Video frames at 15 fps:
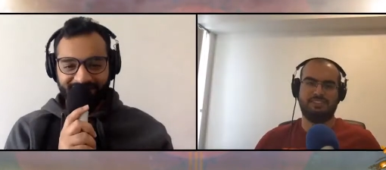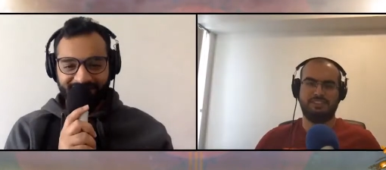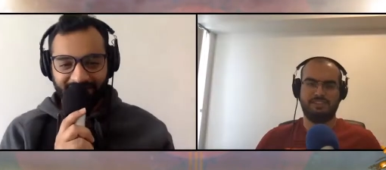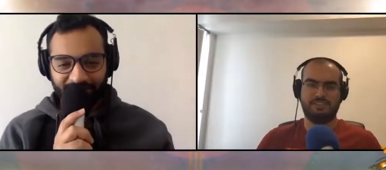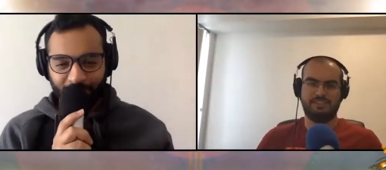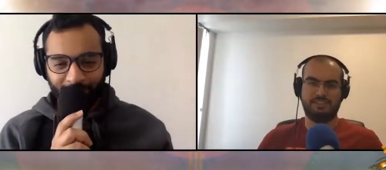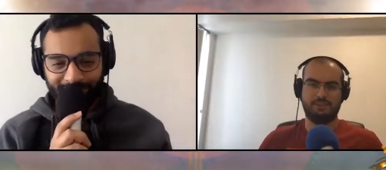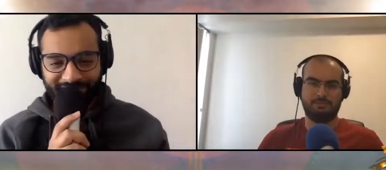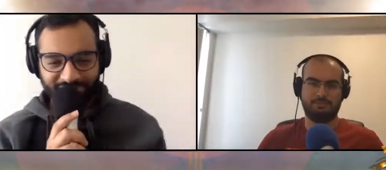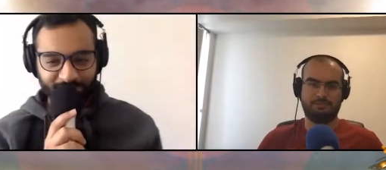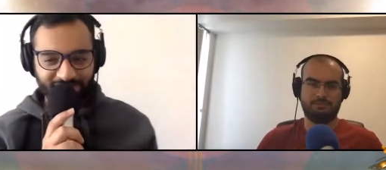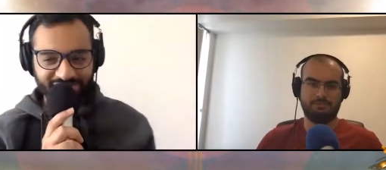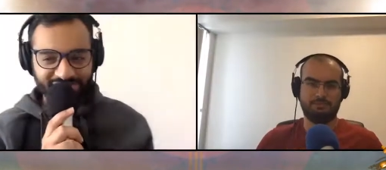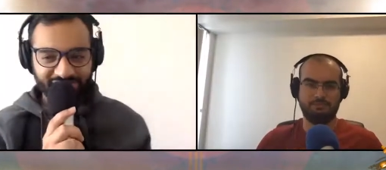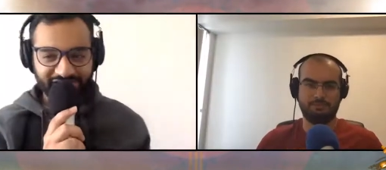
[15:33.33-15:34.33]
Speaker 1: Uh, your players yeah. to watch out
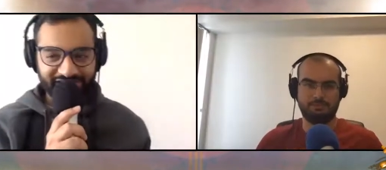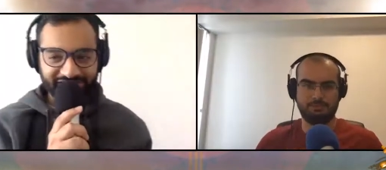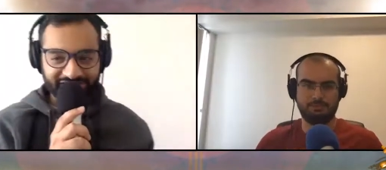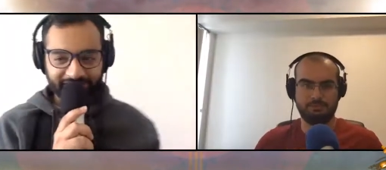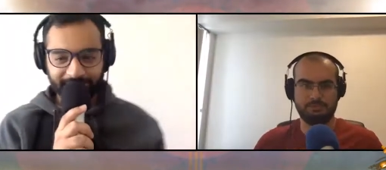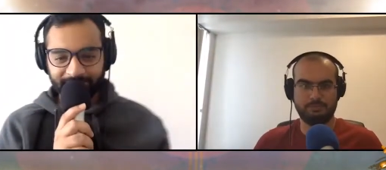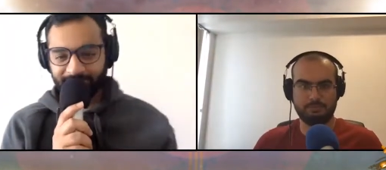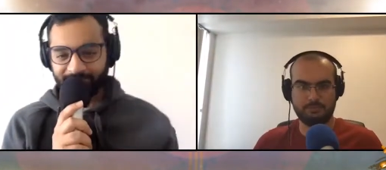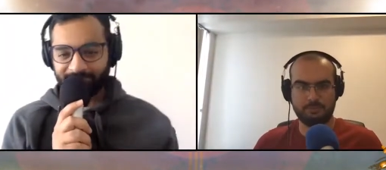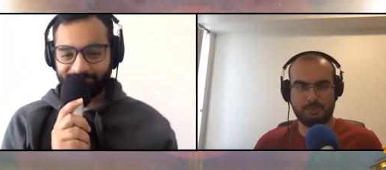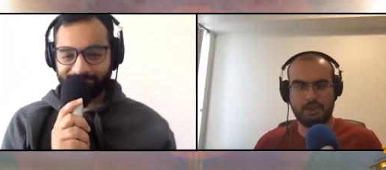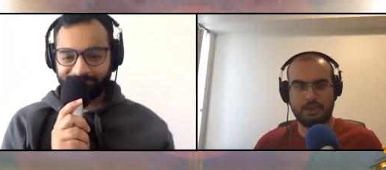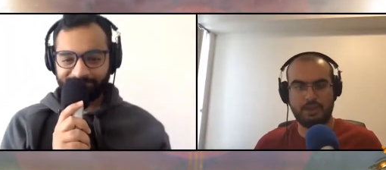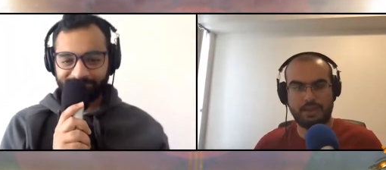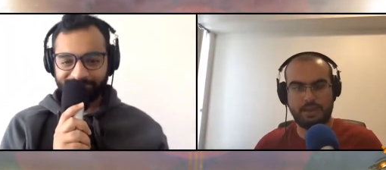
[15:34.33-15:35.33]
in each team?
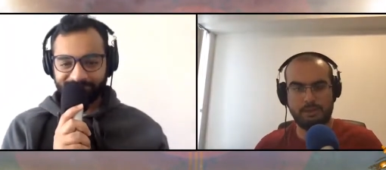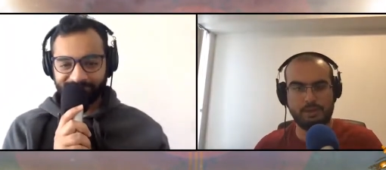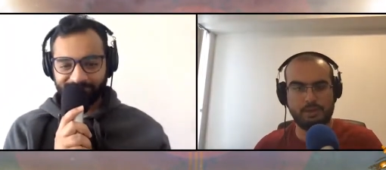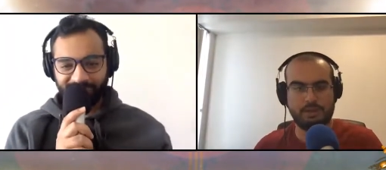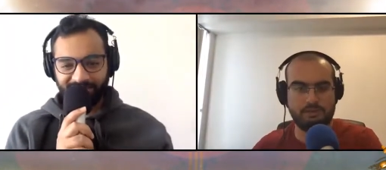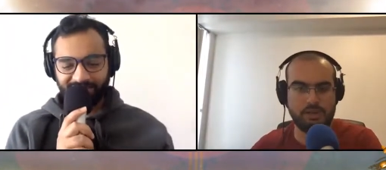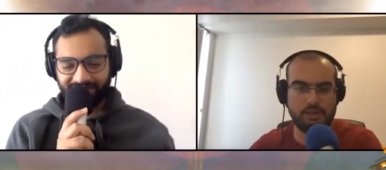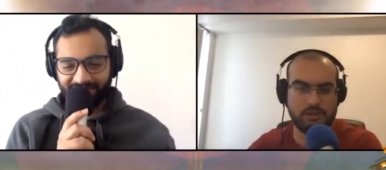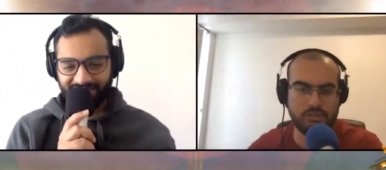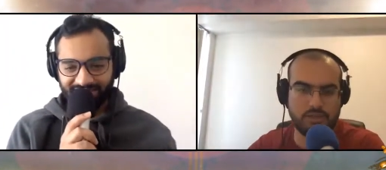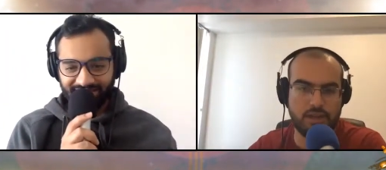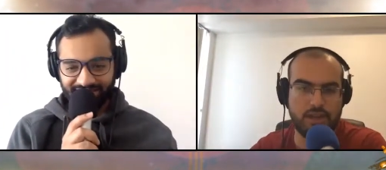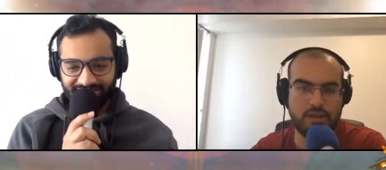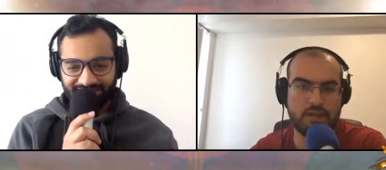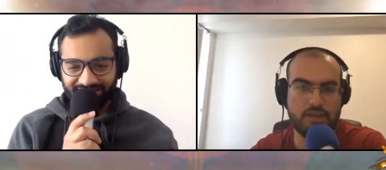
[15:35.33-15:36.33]
Speaker 2: Uh, A B de Villiers
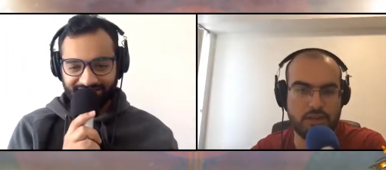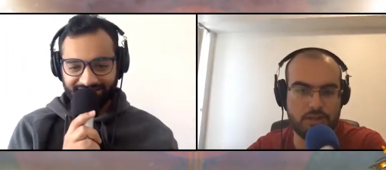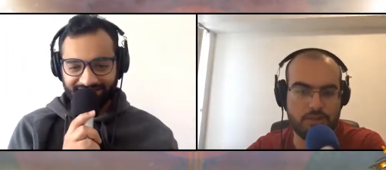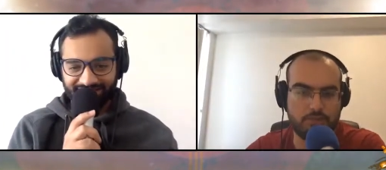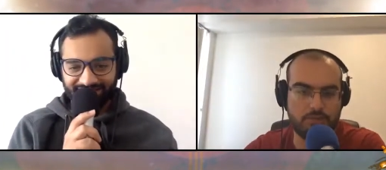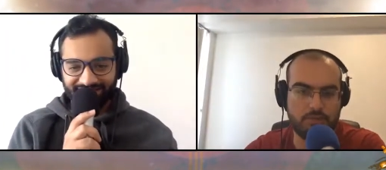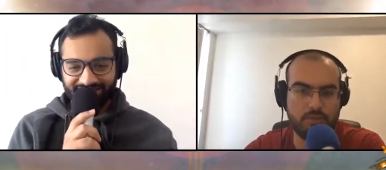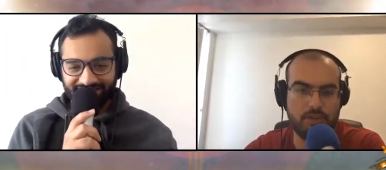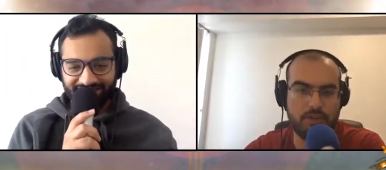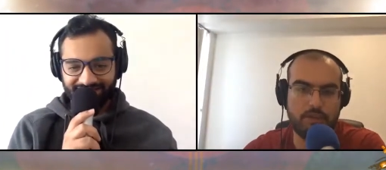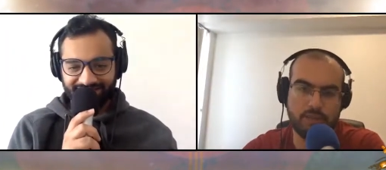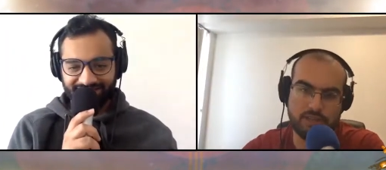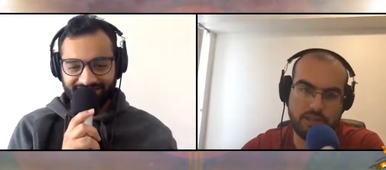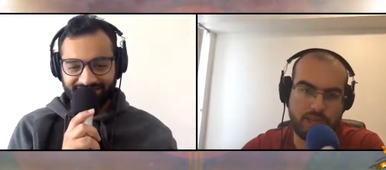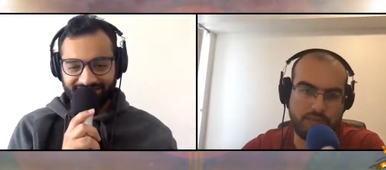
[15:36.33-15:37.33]
and um, Chris
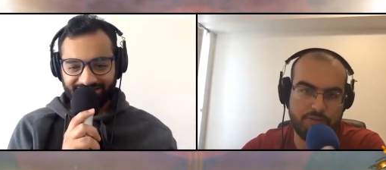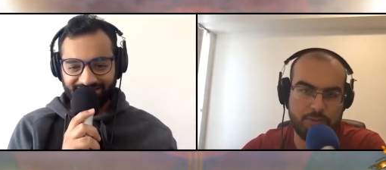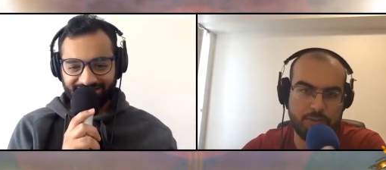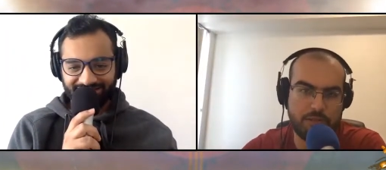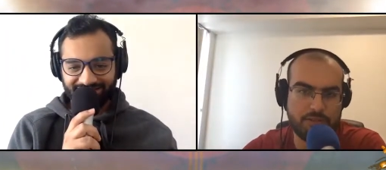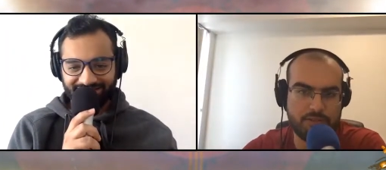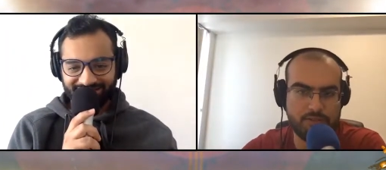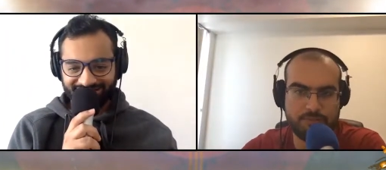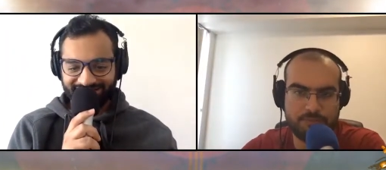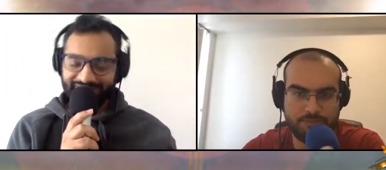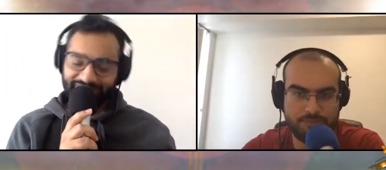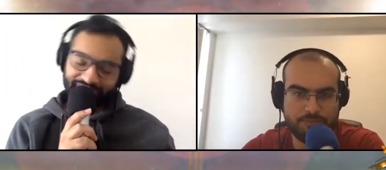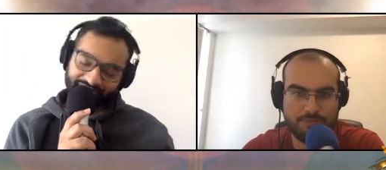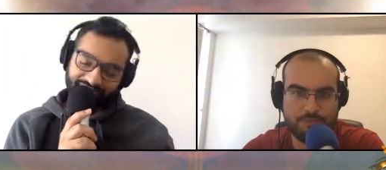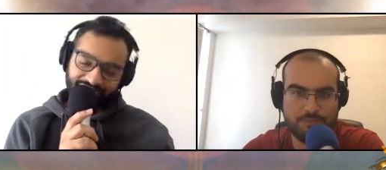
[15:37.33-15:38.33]
Gayle if he plays.
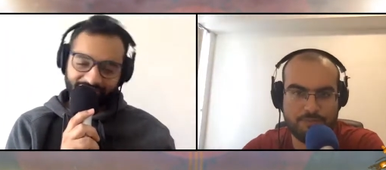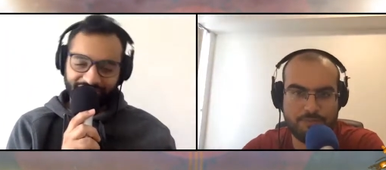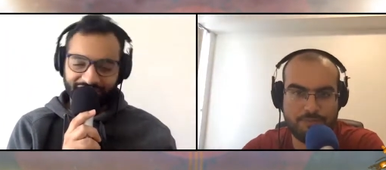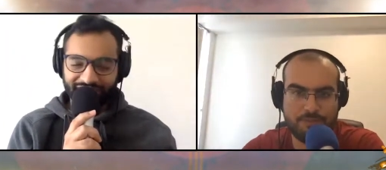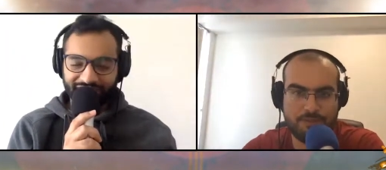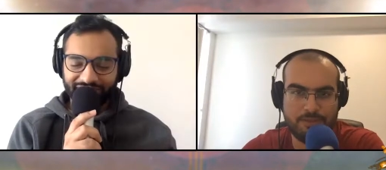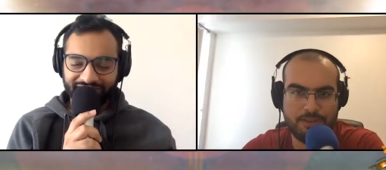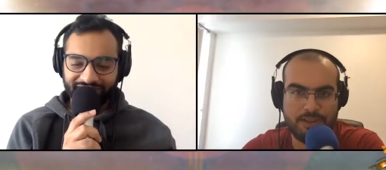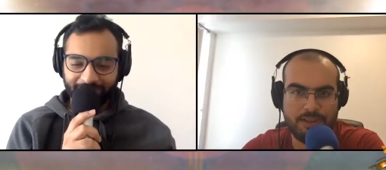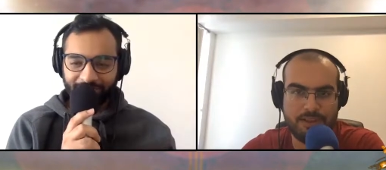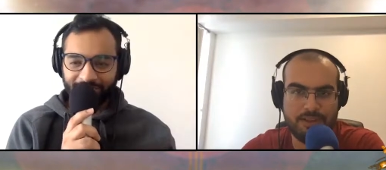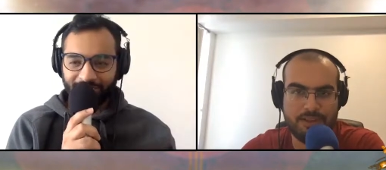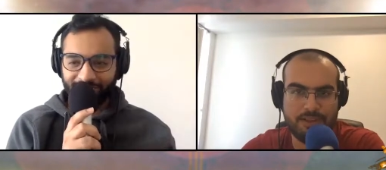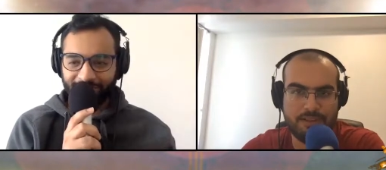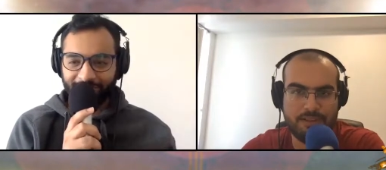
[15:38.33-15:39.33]
Speaker 1: Fair enough. I think we talked
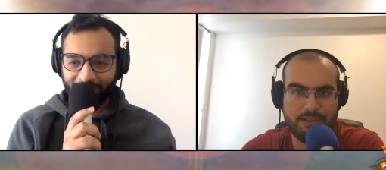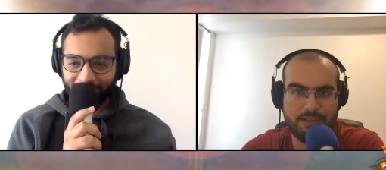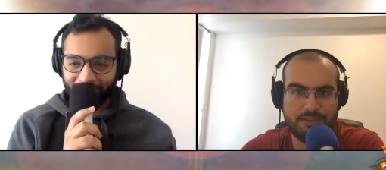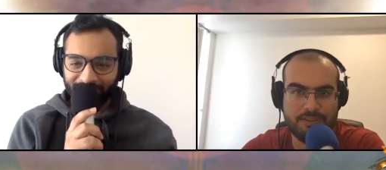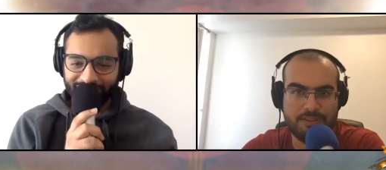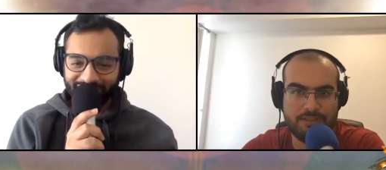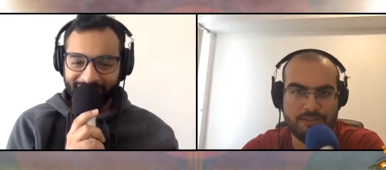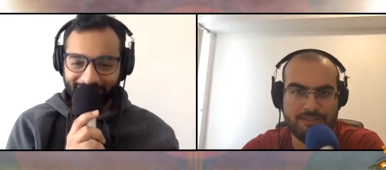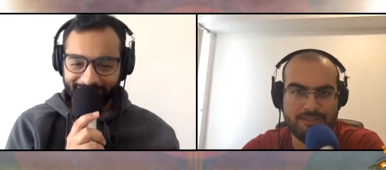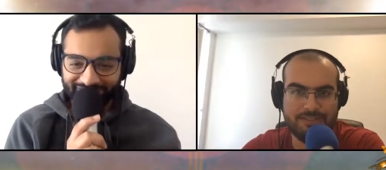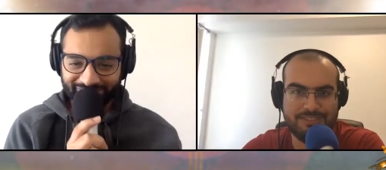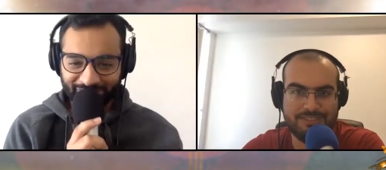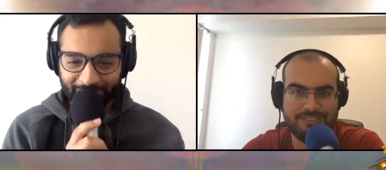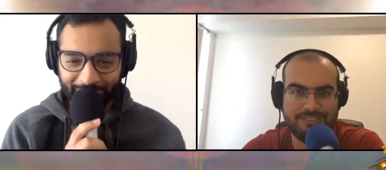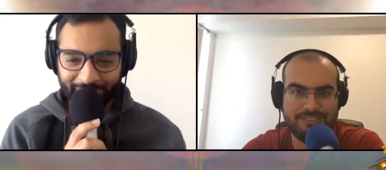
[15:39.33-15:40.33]
about both of them. There's not
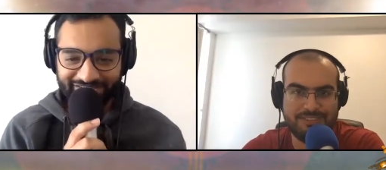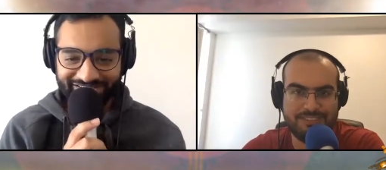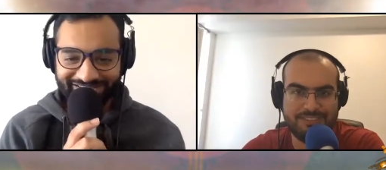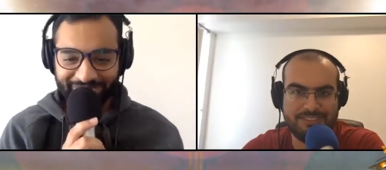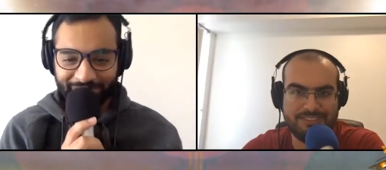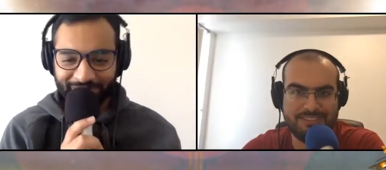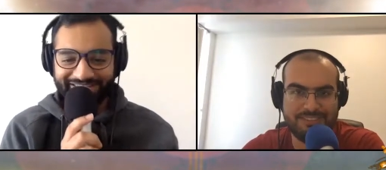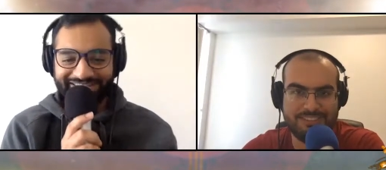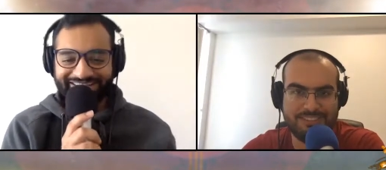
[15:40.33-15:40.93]
much else we can